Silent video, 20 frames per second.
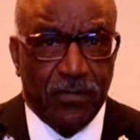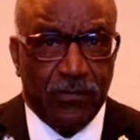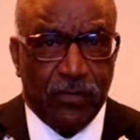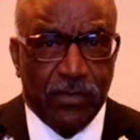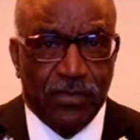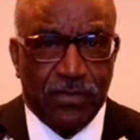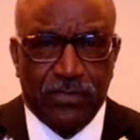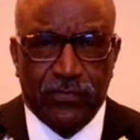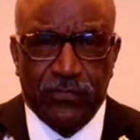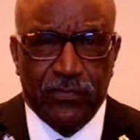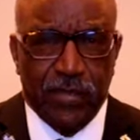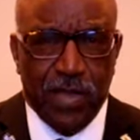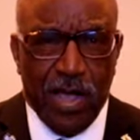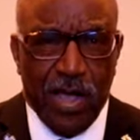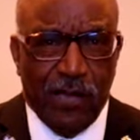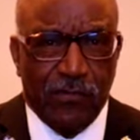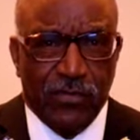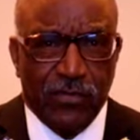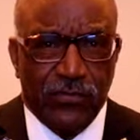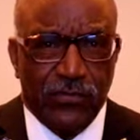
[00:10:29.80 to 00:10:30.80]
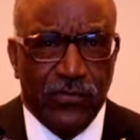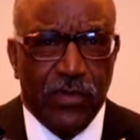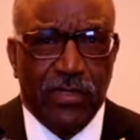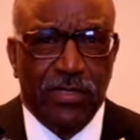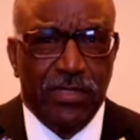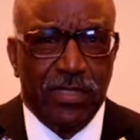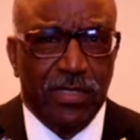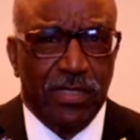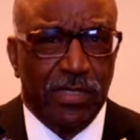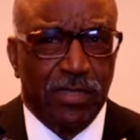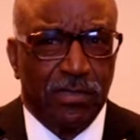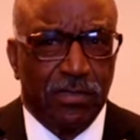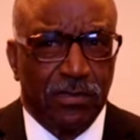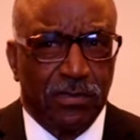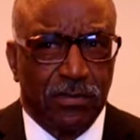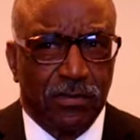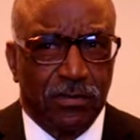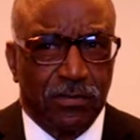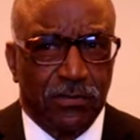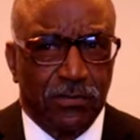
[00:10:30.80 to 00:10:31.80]
and it okay. was I was really
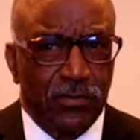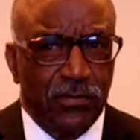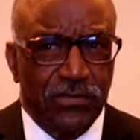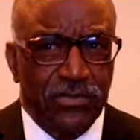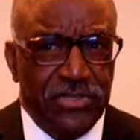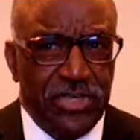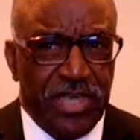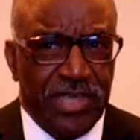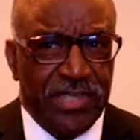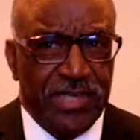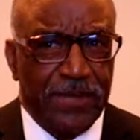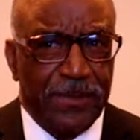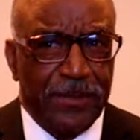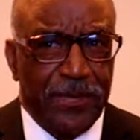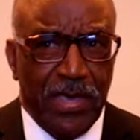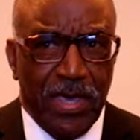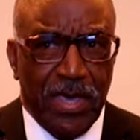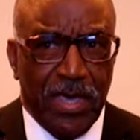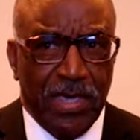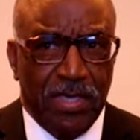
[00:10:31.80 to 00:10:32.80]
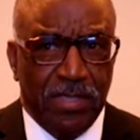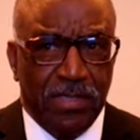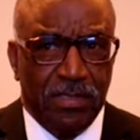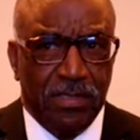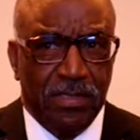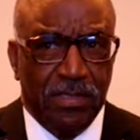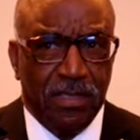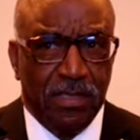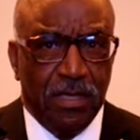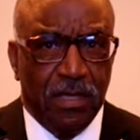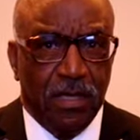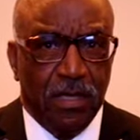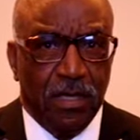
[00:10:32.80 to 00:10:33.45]
in excruciating pain.